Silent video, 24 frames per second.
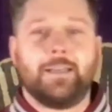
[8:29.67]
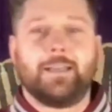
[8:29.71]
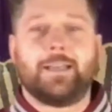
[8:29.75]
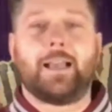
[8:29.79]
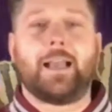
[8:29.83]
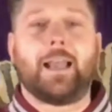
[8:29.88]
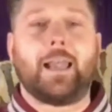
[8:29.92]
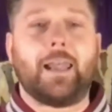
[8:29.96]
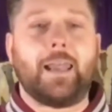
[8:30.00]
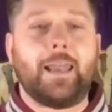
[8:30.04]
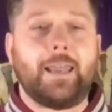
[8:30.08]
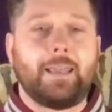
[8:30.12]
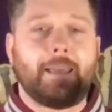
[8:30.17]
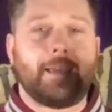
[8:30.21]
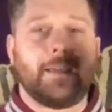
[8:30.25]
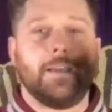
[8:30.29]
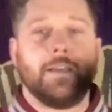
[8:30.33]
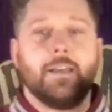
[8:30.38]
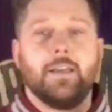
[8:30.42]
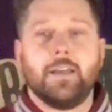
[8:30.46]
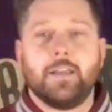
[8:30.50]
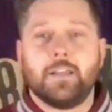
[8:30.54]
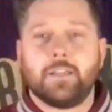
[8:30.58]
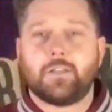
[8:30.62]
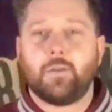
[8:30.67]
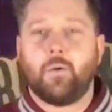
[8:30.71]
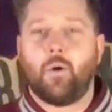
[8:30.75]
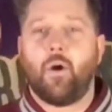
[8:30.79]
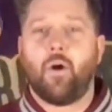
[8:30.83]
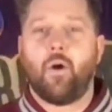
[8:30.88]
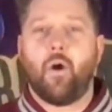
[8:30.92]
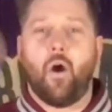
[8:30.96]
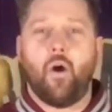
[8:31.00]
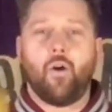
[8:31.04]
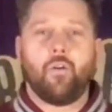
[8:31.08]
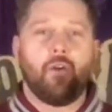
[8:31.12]
click. So
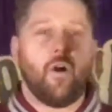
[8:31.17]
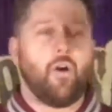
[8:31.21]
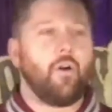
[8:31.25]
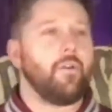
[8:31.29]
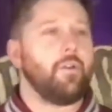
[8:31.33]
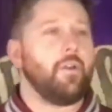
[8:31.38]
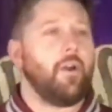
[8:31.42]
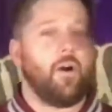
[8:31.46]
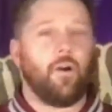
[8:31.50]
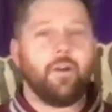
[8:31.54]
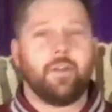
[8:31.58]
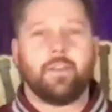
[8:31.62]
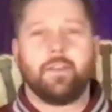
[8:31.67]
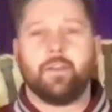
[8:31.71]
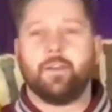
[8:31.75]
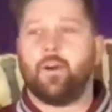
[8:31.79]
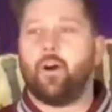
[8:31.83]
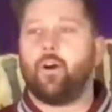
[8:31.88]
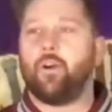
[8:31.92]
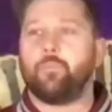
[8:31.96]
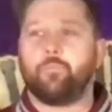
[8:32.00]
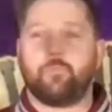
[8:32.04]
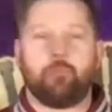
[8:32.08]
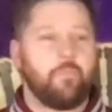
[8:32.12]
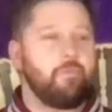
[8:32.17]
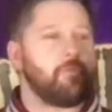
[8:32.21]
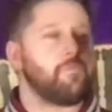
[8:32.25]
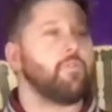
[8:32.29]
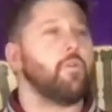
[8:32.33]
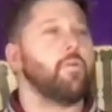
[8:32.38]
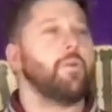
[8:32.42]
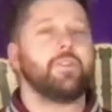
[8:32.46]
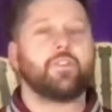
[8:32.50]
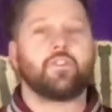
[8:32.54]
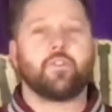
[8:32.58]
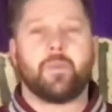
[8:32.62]
I
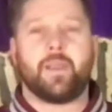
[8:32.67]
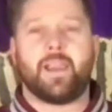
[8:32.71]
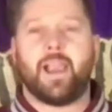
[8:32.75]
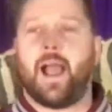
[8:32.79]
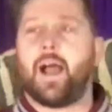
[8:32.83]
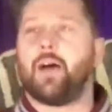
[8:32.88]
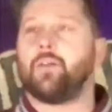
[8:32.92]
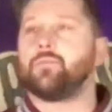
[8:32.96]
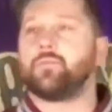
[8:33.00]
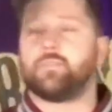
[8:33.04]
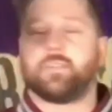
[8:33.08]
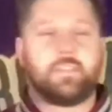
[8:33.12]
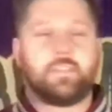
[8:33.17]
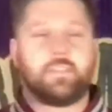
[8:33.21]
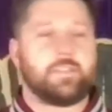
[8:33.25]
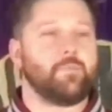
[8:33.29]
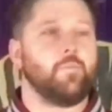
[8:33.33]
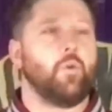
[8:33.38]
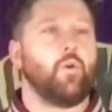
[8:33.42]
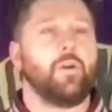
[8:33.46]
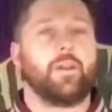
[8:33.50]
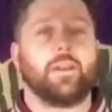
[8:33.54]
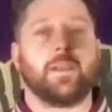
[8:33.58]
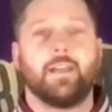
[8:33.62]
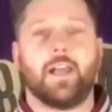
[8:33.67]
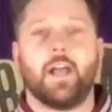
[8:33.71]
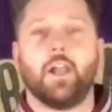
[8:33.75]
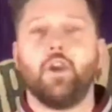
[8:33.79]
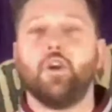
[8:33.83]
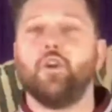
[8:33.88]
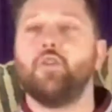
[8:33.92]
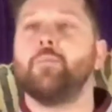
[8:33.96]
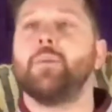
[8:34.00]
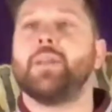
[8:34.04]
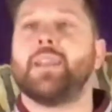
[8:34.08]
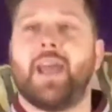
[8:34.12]
threw in something else this morning,
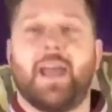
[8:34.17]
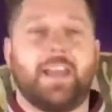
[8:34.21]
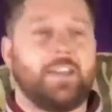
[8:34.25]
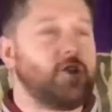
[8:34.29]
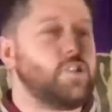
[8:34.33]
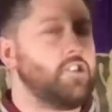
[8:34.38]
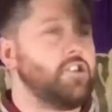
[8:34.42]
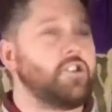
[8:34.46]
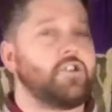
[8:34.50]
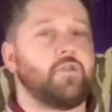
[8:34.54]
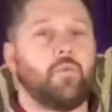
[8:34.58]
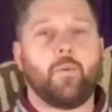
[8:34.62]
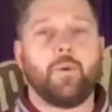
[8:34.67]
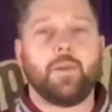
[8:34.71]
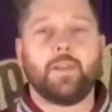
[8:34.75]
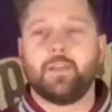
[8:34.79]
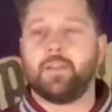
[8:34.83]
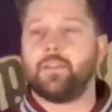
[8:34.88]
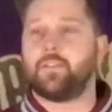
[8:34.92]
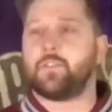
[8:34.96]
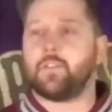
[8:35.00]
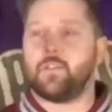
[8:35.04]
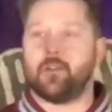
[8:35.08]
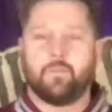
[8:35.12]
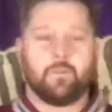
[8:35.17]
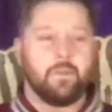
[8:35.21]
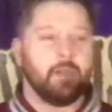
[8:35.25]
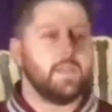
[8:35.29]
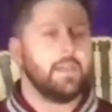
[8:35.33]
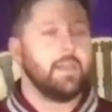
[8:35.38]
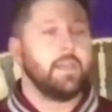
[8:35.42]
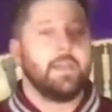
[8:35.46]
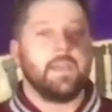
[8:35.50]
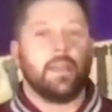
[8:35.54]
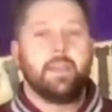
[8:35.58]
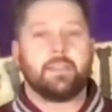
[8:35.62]
illumination. So what we're going to do
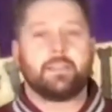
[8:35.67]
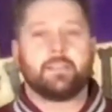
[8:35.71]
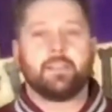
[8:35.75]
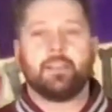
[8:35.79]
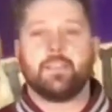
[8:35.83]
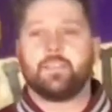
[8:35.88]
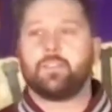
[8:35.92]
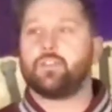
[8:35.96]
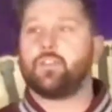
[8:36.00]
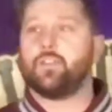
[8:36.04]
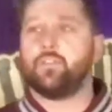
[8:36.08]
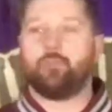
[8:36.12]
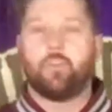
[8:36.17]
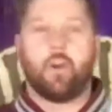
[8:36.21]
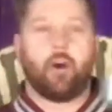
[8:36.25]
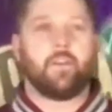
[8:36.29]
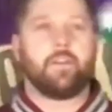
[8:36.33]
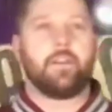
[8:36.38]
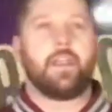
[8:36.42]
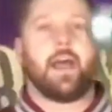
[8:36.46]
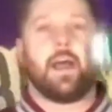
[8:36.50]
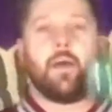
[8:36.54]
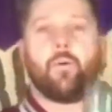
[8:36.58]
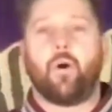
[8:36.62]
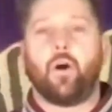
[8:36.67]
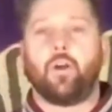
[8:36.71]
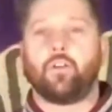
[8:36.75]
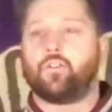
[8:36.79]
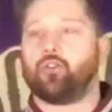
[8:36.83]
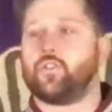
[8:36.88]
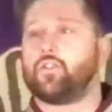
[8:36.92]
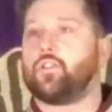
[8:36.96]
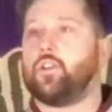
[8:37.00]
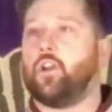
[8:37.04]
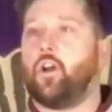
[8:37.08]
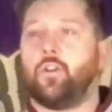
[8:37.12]
is these 2 right now are
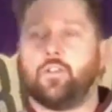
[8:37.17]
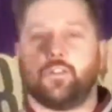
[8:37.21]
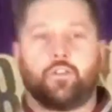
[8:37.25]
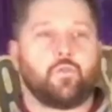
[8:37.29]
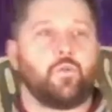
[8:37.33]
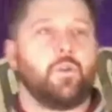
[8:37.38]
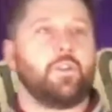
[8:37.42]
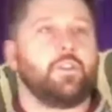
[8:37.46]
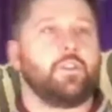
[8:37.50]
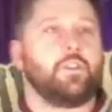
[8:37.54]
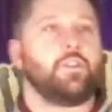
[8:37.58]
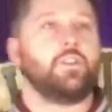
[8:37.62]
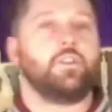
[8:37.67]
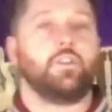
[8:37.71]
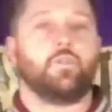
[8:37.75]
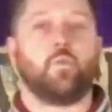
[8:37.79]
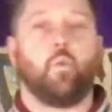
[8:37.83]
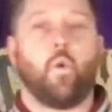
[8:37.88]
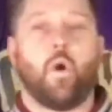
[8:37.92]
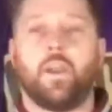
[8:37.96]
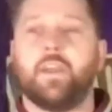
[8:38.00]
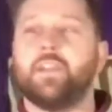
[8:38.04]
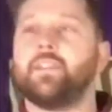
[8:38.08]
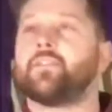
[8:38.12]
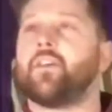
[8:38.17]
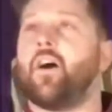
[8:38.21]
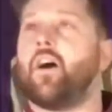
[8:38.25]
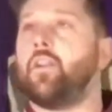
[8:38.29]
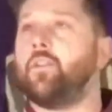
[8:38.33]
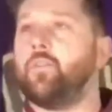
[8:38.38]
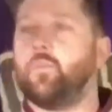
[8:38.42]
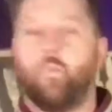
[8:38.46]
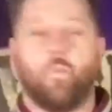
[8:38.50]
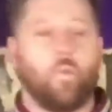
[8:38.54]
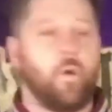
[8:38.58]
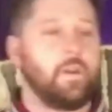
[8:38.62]
just light switches. One is
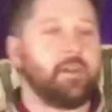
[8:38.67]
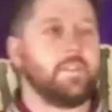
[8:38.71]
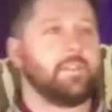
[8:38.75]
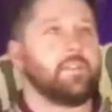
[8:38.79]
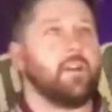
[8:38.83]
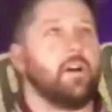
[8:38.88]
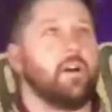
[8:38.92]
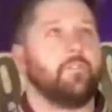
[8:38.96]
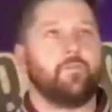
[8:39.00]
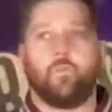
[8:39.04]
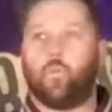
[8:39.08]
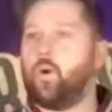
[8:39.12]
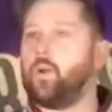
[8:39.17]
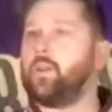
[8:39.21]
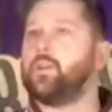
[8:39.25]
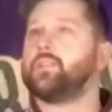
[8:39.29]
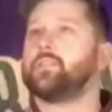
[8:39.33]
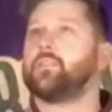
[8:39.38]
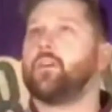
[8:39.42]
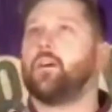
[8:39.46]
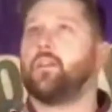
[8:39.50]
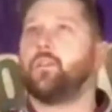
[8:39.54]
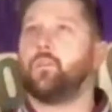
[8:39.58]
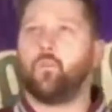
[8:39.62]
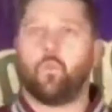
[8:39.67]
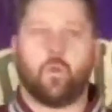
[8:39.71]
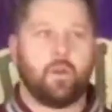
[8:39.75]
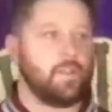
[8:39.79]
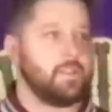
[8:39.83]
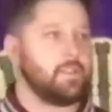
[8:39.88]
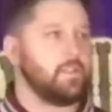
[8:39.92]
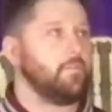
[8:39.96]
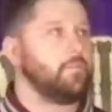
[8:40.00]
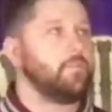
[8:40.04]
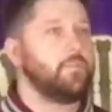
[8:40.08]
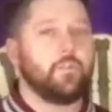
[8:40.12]
on, one is off, one is on, one is
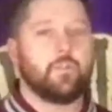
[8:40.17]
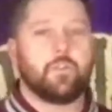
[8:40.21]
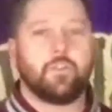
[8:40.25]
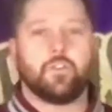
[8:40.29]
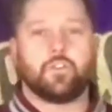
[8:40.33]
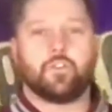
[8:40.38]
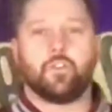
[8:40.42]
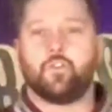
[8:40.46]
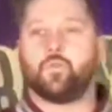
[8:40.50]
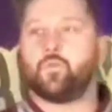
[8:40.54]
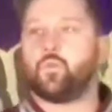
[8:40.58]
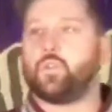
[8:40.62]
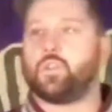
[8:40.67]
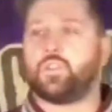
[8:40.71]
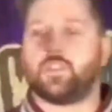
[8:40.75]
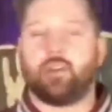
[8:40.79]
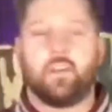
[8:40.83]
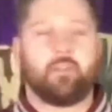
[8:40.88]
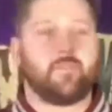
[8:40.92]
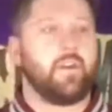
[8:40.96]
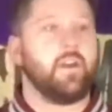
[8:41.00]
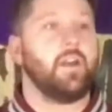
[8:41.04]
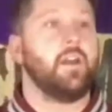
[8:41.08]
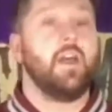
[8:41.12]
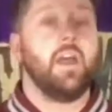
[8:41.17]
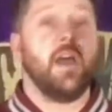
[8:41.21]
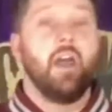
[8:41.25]
off. You can choose whichever. And